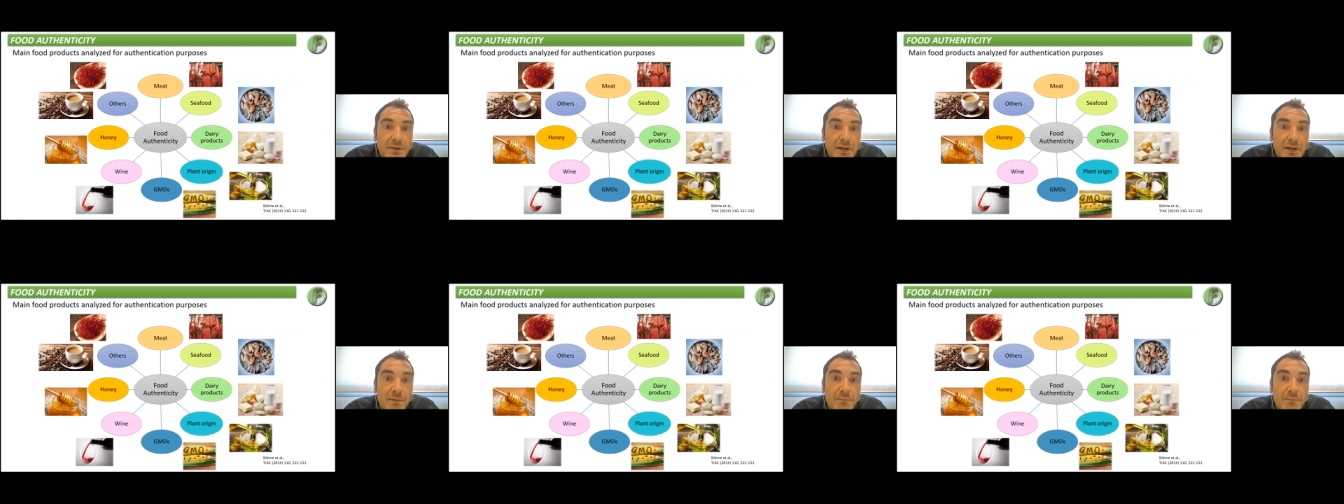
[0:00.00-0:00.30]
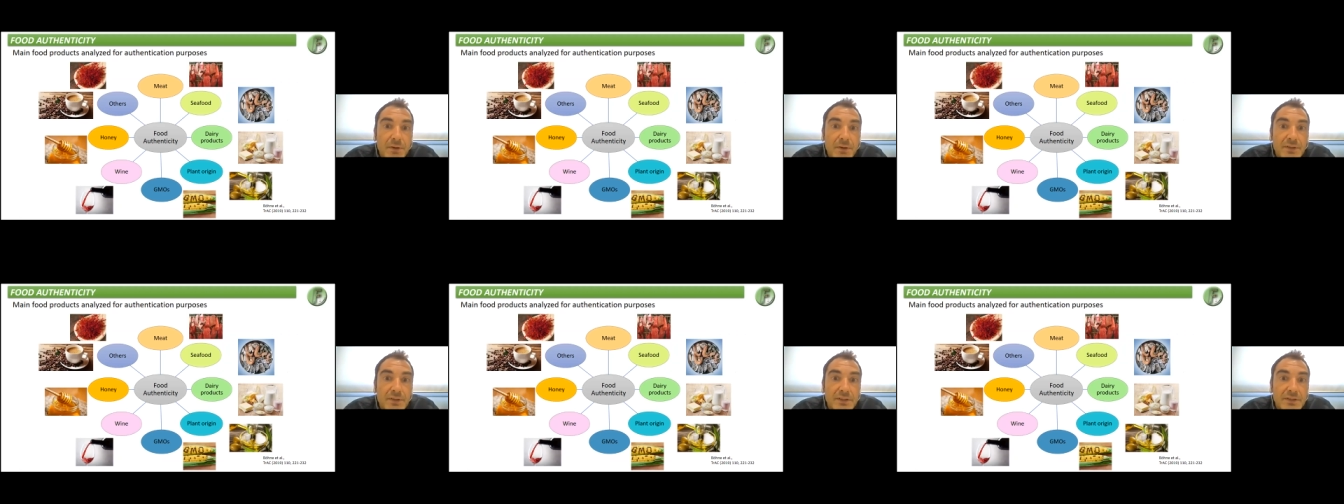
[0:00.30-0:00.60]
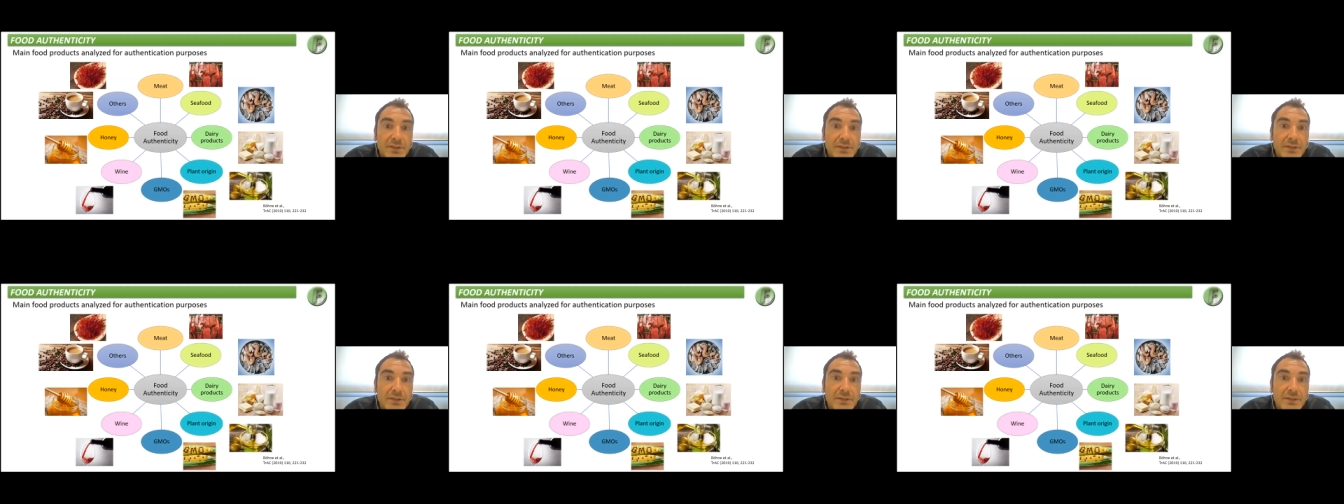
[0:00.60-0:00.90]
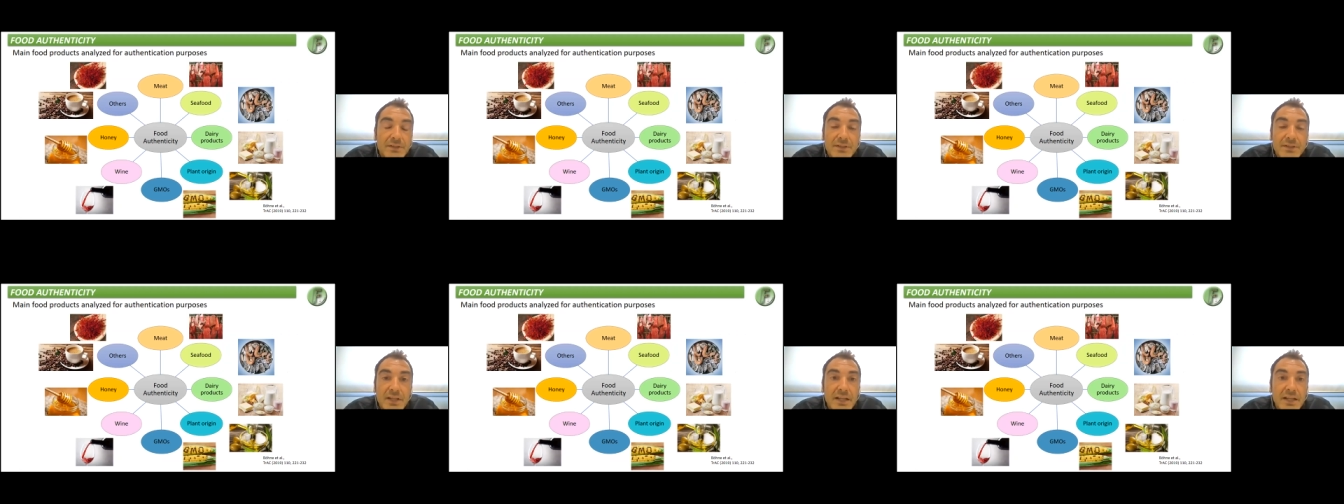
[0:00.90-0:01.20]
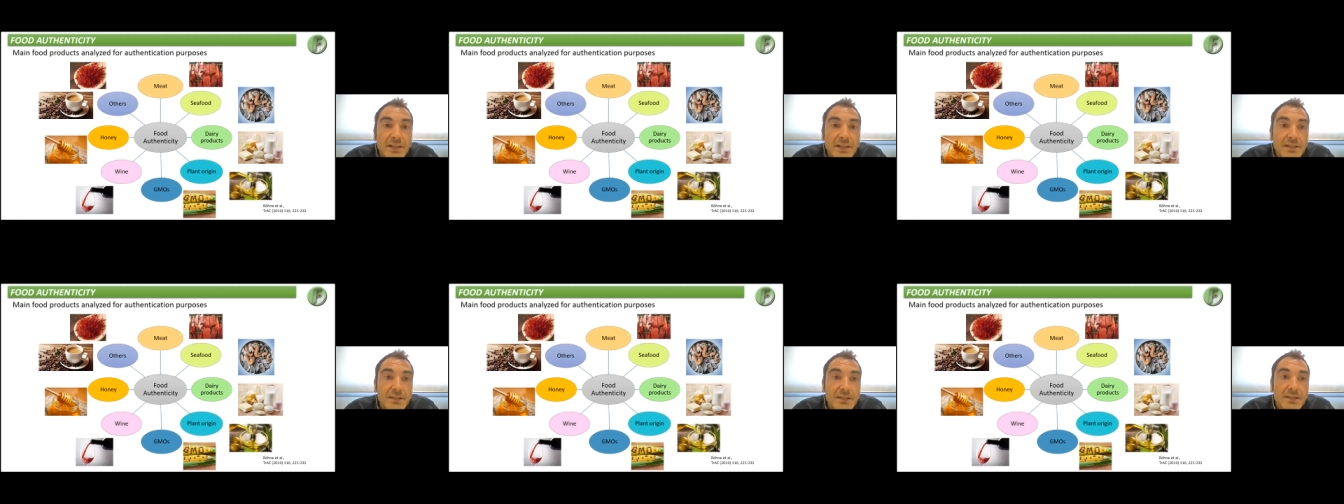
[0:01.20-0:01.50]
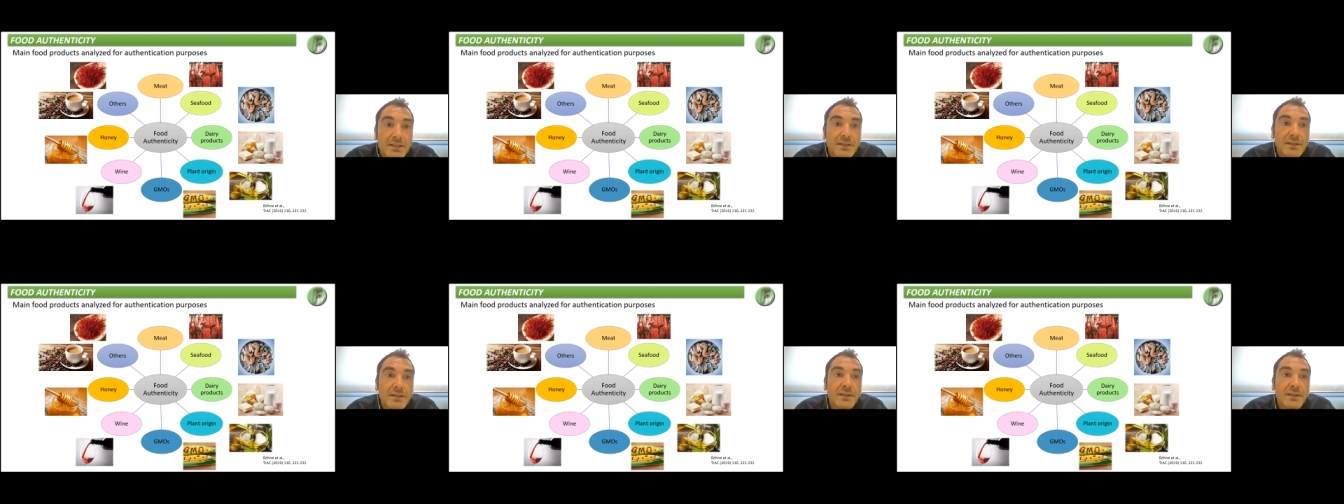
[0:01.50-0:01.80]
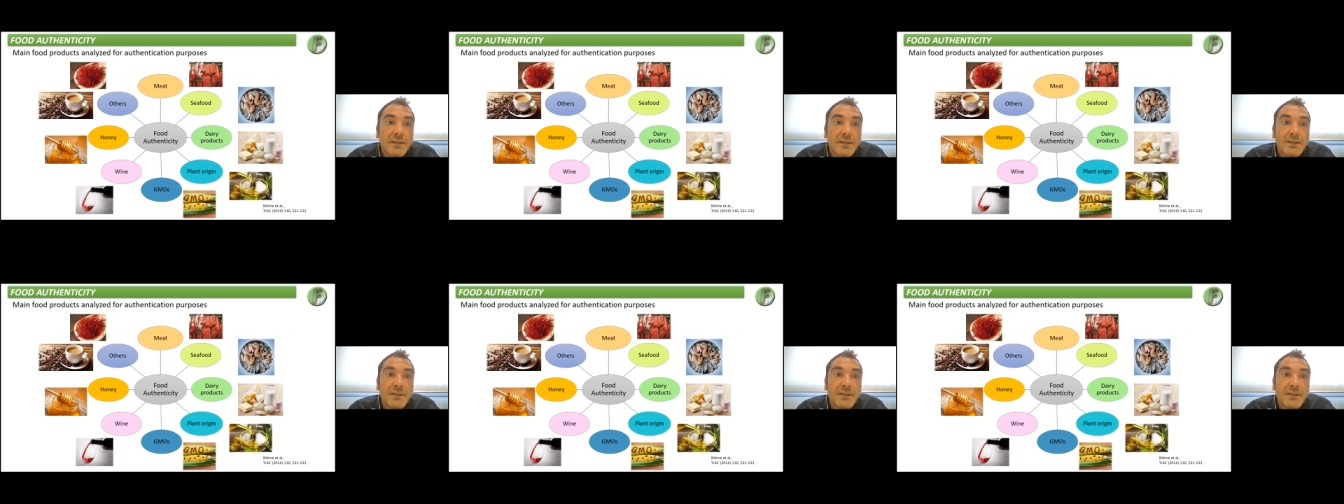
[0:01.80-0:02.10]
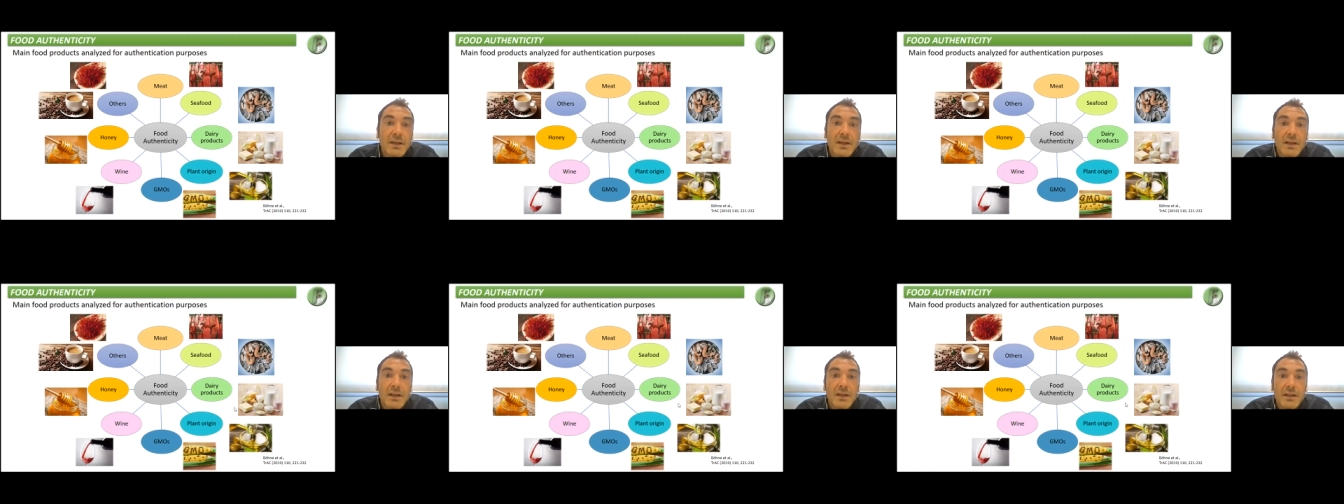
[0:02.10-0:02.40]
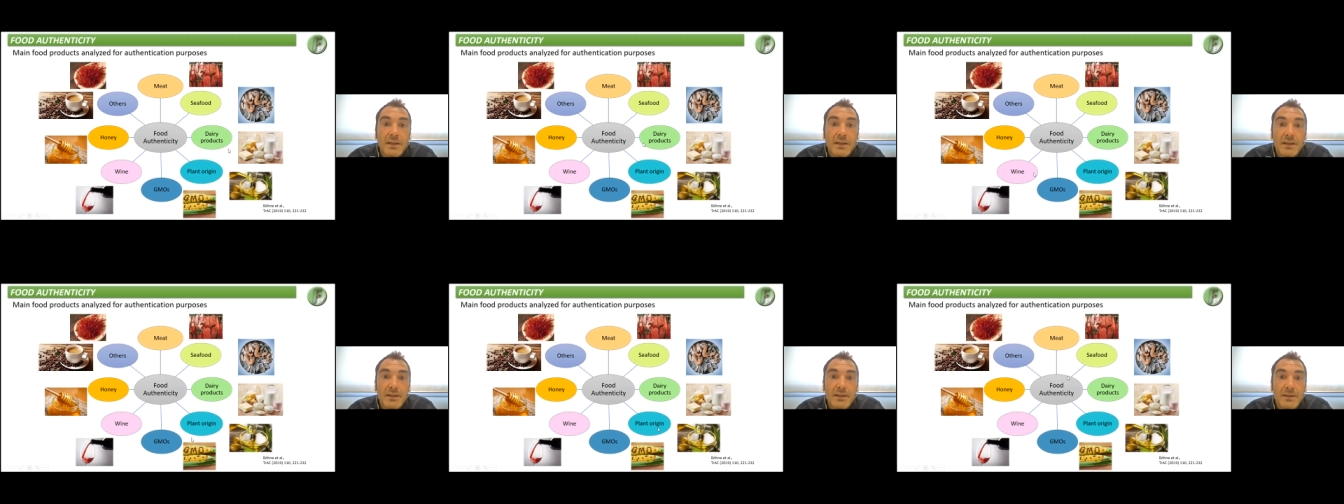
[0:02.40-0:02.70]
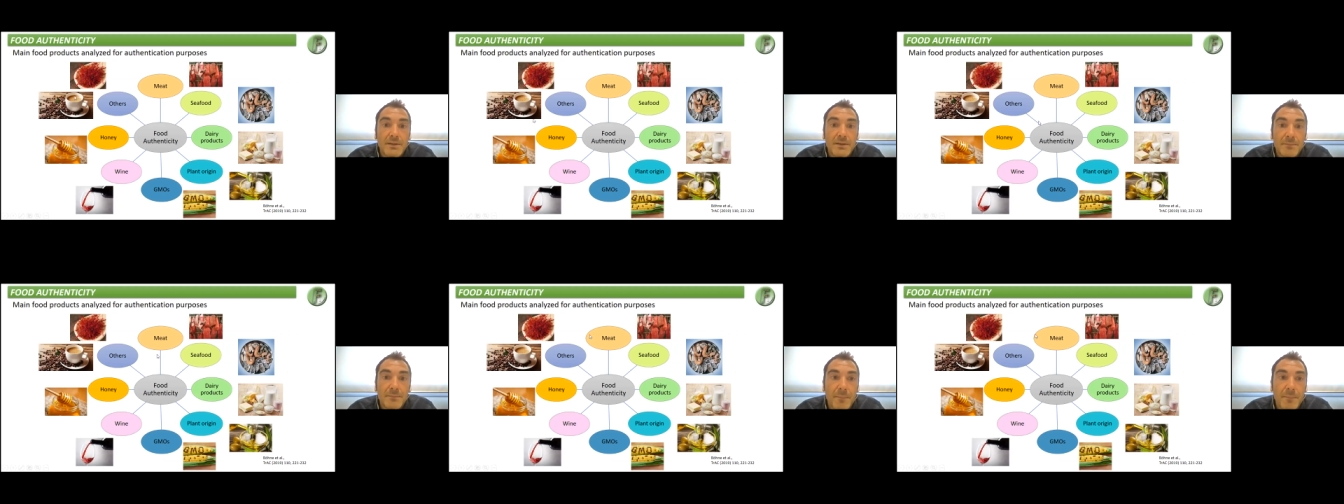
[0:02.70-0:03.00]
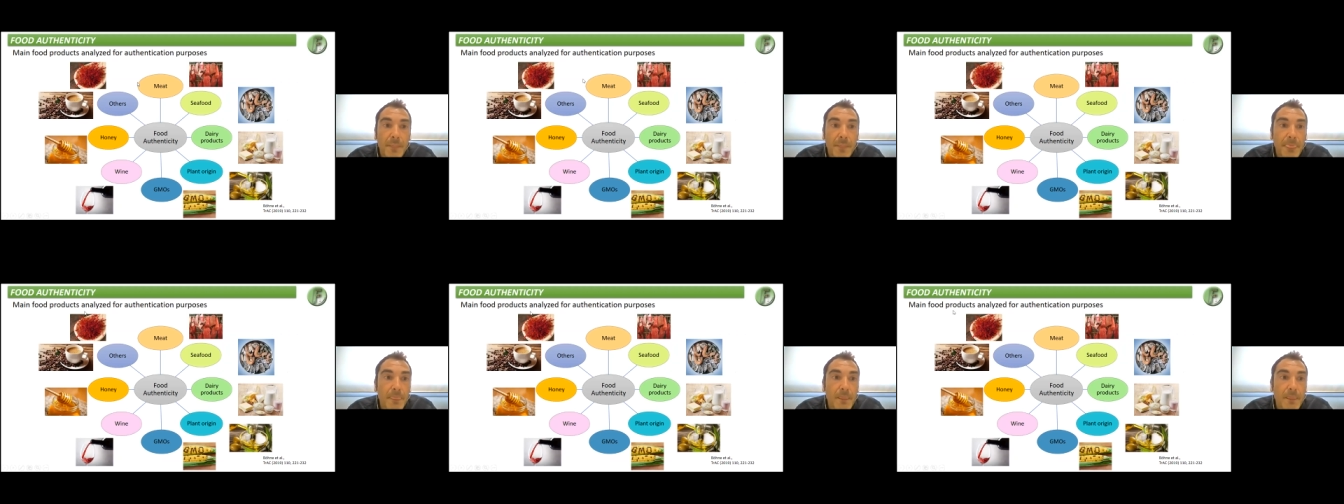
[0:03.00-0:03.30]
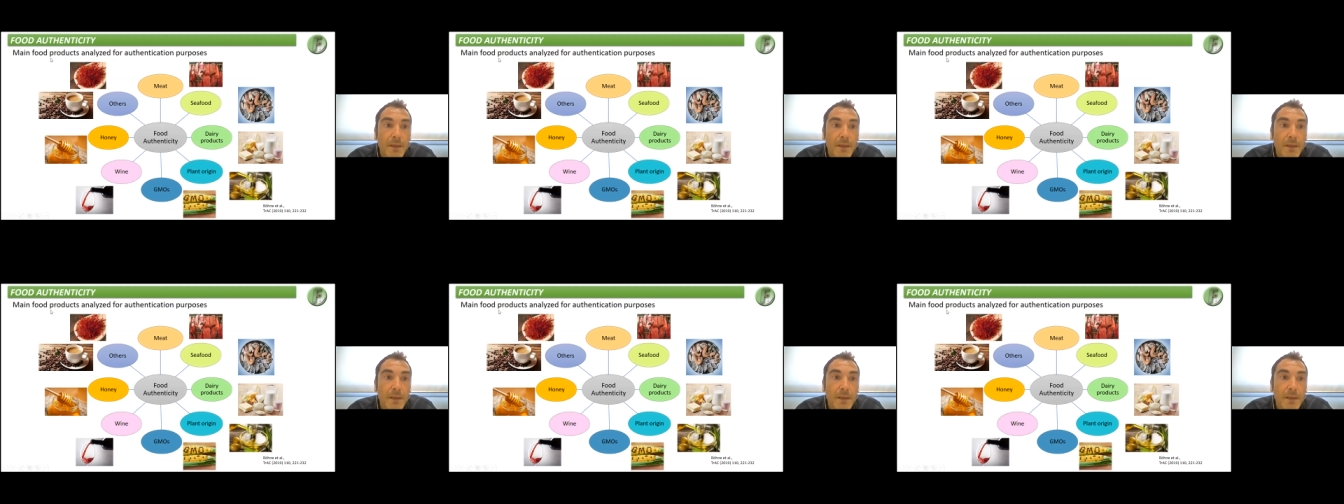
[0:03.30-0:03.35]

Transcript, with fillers: about the studies um,